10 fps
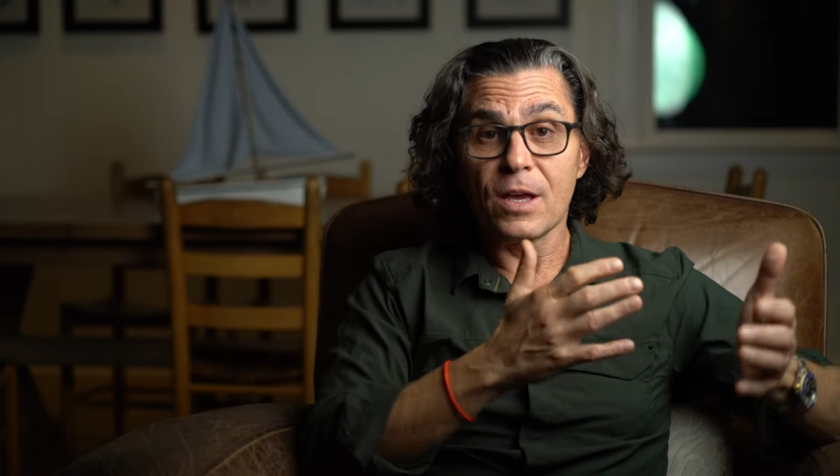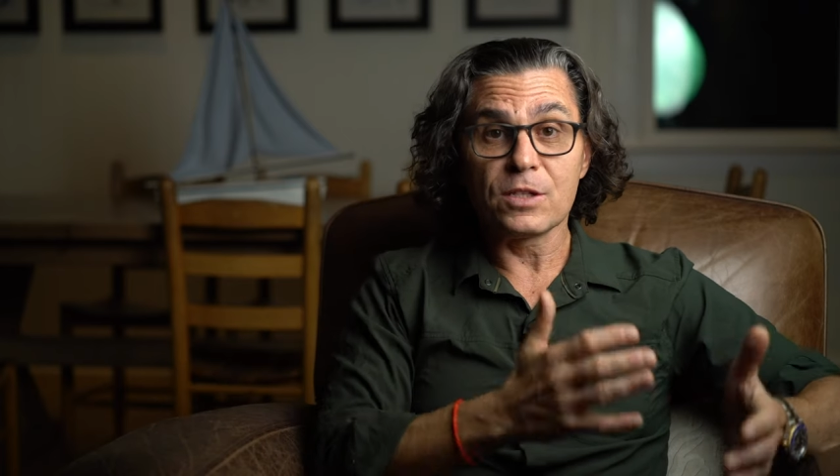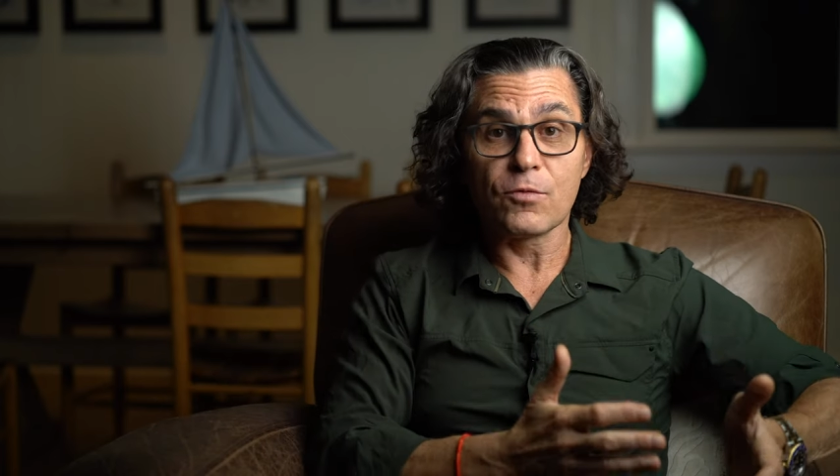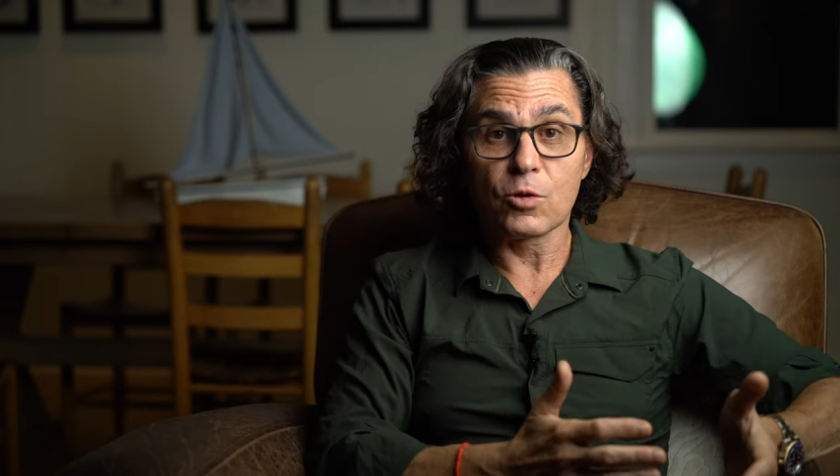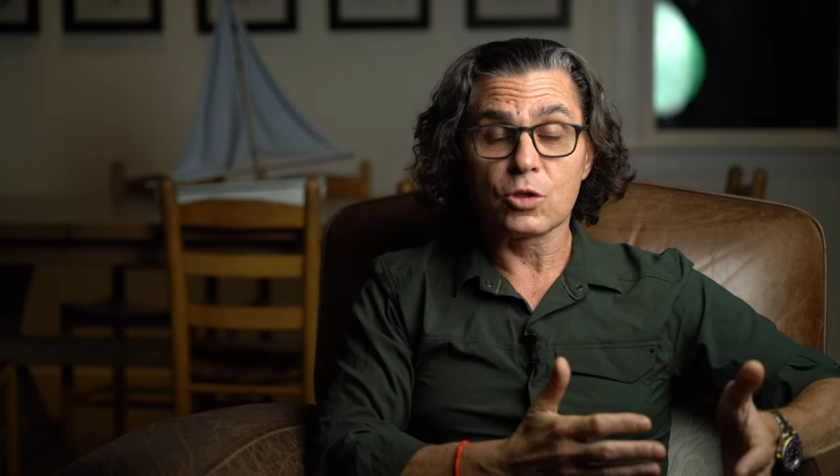
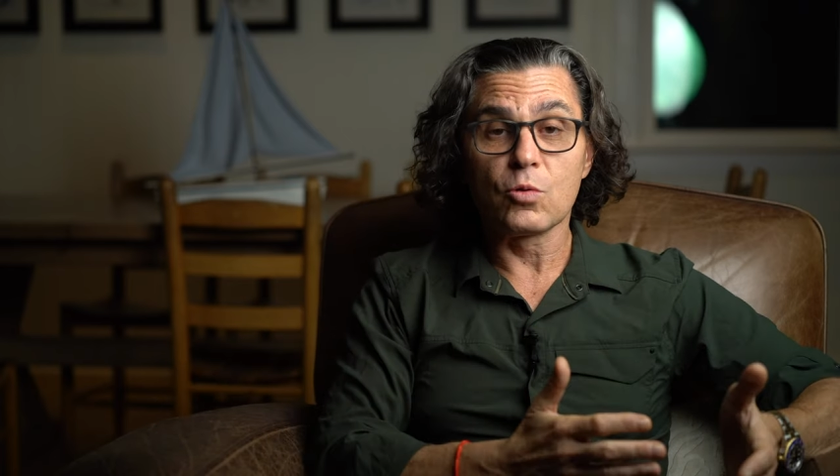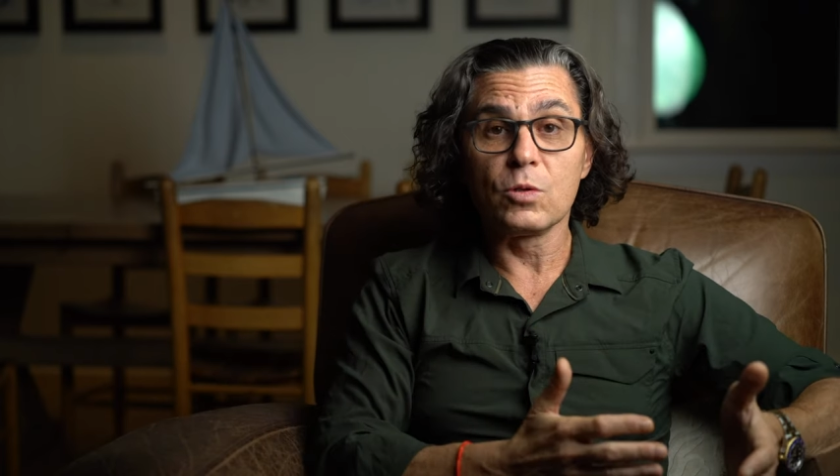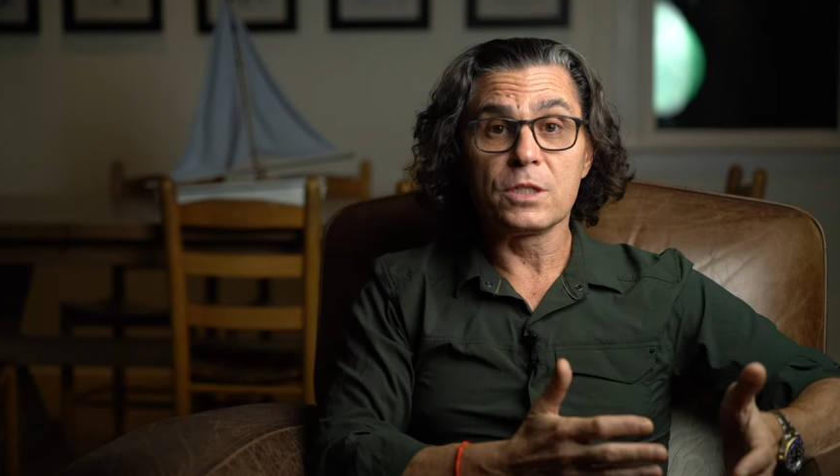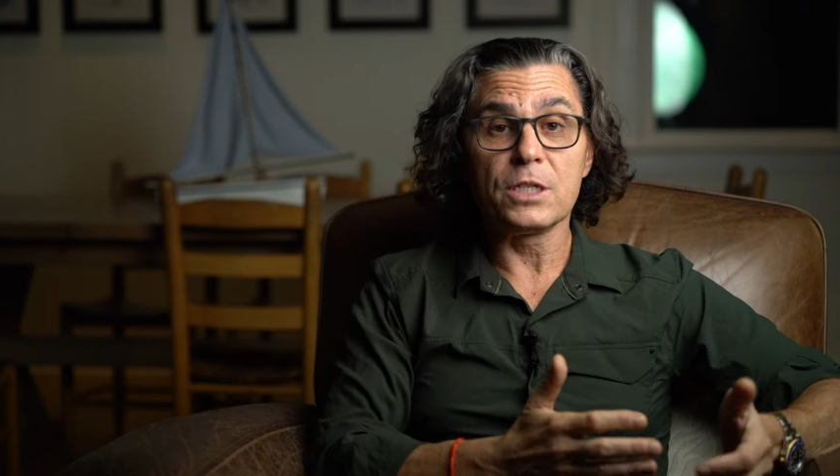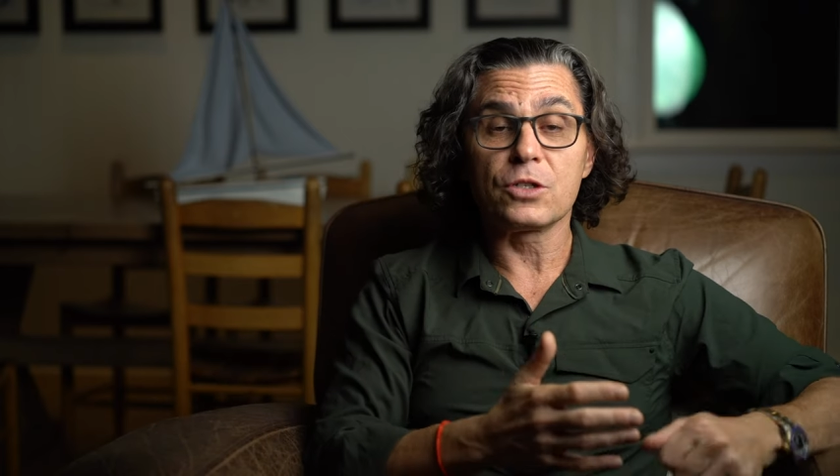is for
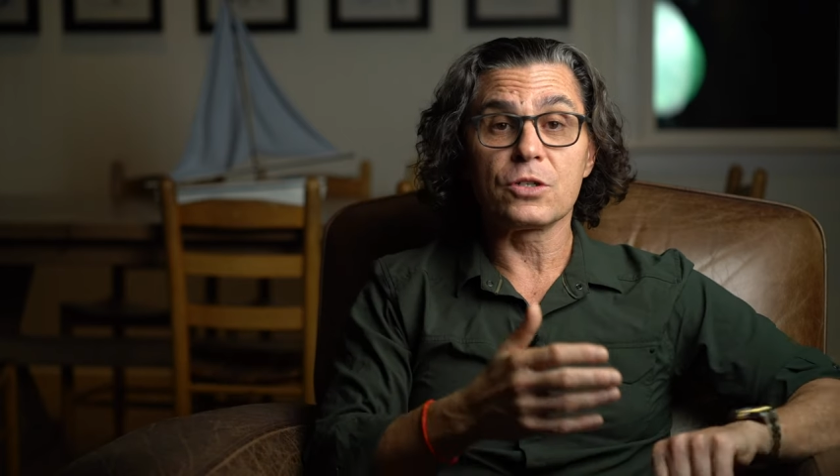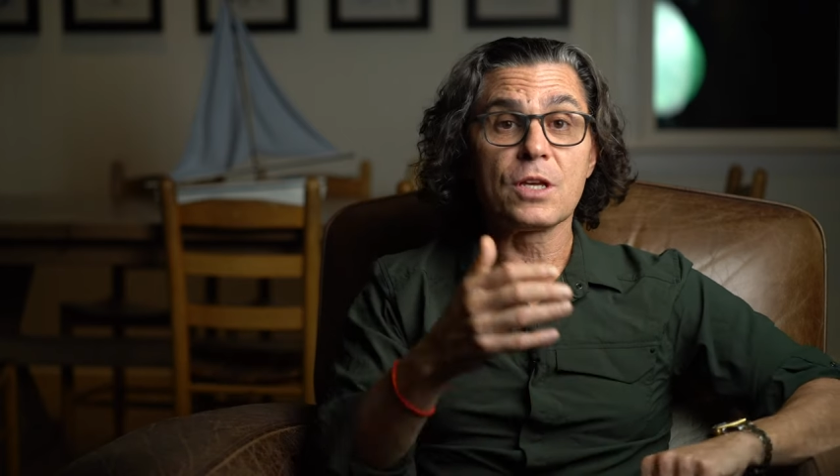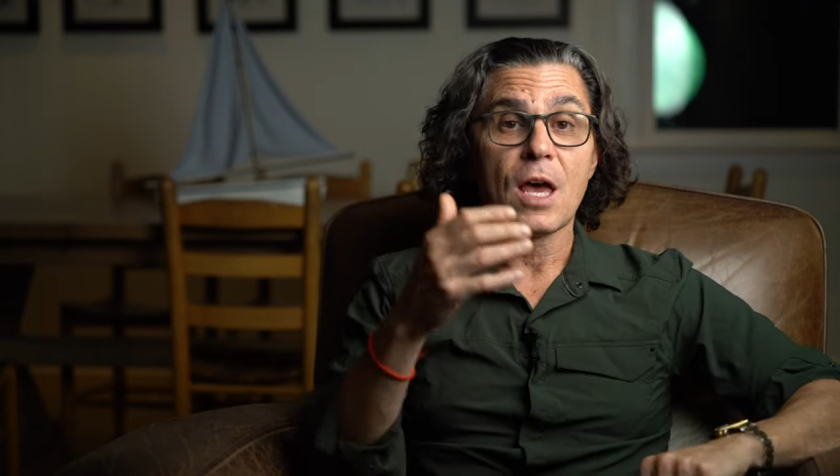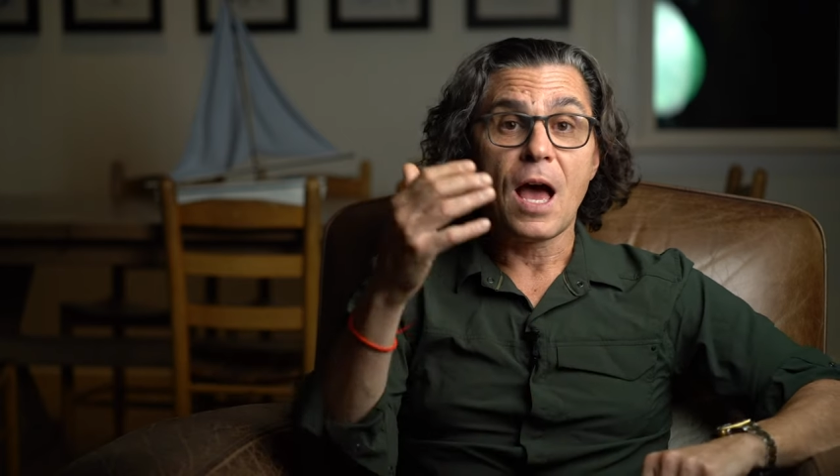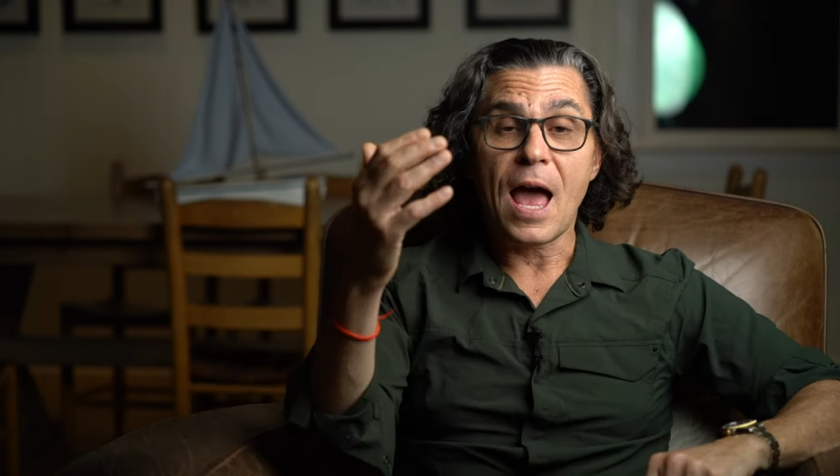school teachers,